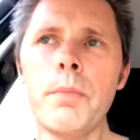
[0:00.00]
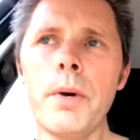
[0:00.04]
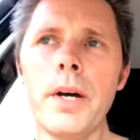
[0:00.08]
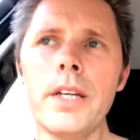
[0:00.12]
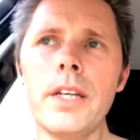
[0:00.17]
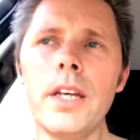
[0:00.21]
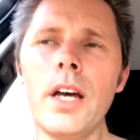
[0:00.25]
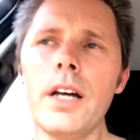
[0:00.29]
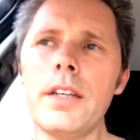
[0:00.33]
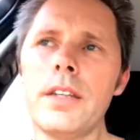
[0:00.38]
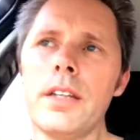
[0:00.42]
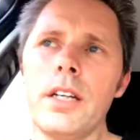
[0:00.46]
yeah, I
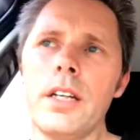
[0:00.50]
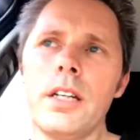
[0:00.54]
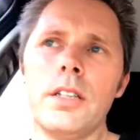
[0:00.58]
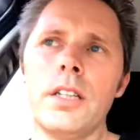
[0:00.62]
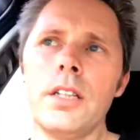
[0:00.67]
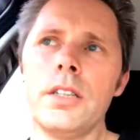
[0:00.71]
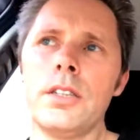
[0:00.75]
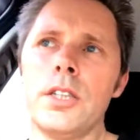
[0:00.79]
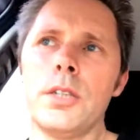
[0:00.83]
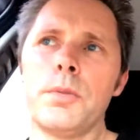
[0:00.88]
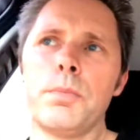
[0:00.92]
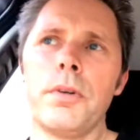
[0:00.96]
think it, it
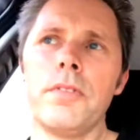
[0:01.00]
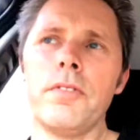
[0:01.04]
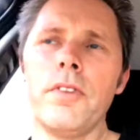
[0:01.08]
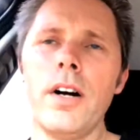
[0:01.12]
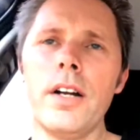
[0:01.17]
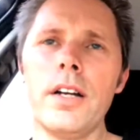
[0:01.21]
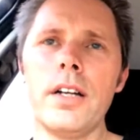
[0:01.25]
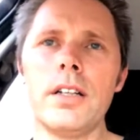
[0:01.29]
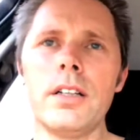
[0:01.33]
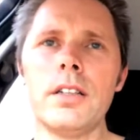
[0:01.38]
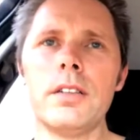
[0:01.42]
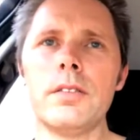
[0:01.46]
just provided
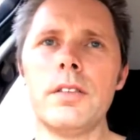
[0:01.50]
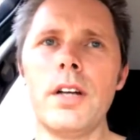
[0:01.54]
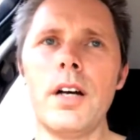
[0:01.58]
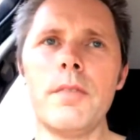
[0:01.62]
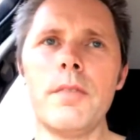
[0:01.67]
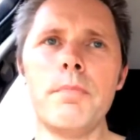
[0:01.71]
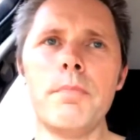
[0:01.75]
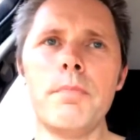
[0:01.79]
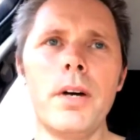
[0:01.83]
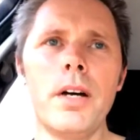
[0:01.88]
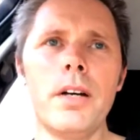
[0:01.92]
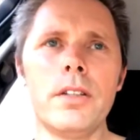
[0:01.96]
a, a,
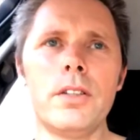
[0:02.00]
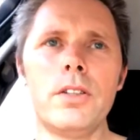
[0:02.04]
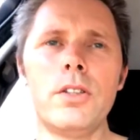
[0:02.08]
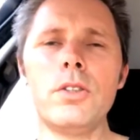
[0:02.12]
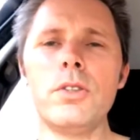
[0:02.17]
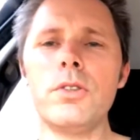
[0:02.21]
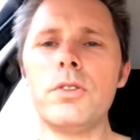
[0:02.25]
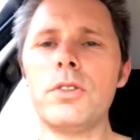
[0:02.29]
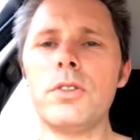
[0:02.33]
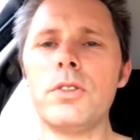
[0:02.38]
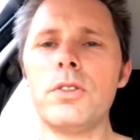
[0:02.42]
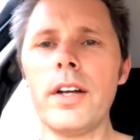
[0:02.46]
a, huge
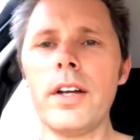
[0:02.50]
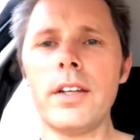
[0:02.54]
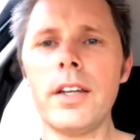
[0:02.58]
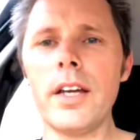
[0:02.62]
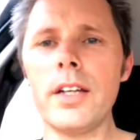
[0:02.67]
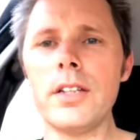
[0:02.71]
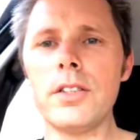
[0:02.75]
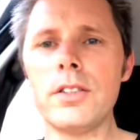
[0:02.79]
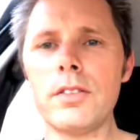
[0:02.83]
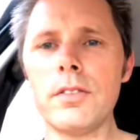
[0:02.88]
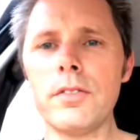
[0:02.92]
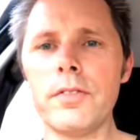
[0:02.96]

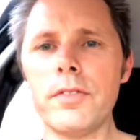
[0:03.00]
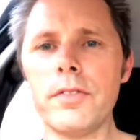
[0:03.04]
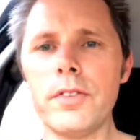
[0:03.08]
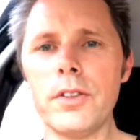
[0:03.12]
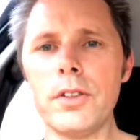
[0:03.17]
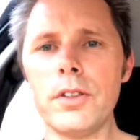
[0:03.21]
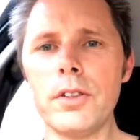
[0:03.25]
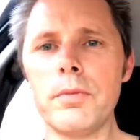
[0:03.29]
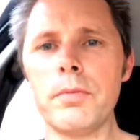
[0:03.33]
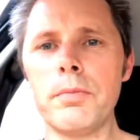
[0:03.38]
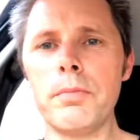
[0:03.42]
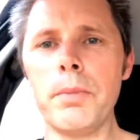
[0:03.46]
foundation for
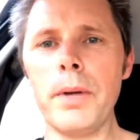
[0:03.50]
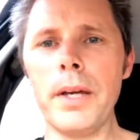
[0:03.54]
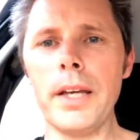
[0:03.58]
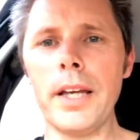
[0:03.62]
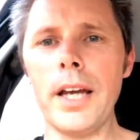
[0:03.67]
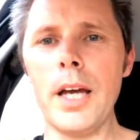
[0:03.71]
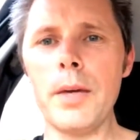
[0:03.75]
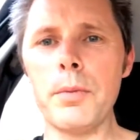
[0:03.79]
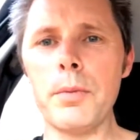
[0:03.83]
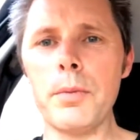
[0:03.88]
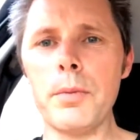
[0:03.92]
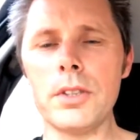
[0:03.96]
being
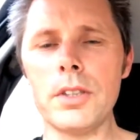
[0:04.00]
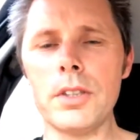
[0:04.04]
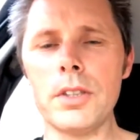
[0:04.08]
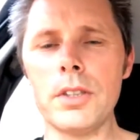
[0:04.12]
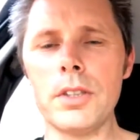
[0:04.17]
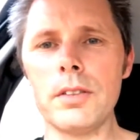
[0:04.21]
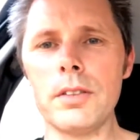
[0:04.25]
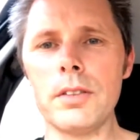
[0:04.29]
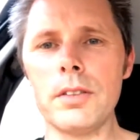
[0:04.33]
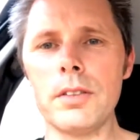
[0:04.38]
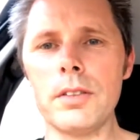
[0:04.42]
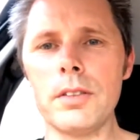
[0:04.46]
able to
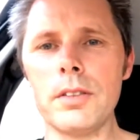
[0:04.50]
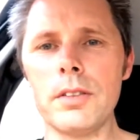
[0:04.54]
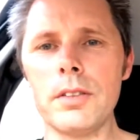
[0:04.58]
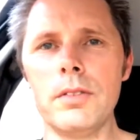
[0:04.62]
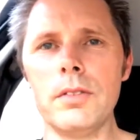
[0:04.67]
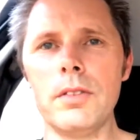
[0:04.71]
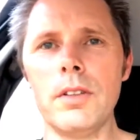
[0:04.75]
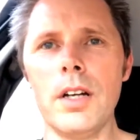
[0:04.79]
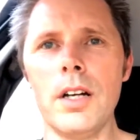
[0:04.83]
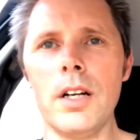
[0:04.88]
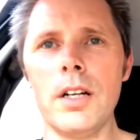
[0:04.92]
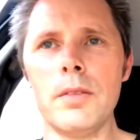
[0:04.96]

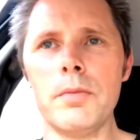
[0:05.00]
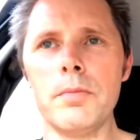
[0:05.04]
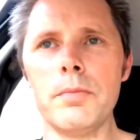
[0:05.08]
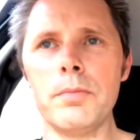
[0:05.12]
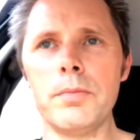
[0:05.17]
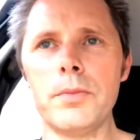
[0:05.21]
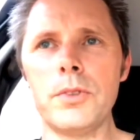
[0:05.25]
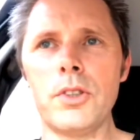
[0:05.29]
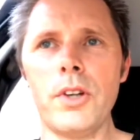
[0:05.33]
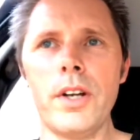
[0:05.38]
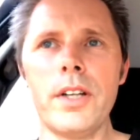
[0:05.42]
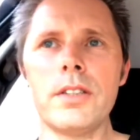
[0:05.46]
um,
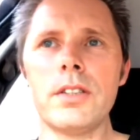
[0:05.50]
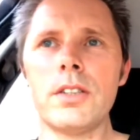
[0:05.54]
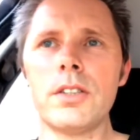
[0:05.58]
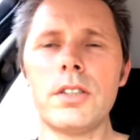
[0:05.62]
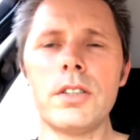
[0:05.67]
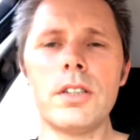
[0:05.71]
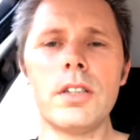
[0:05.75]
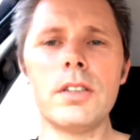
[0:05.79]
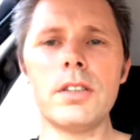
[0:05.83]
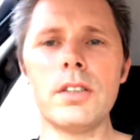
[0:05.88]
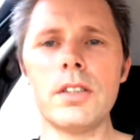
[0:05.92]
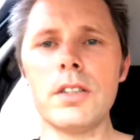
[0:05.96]
transition into the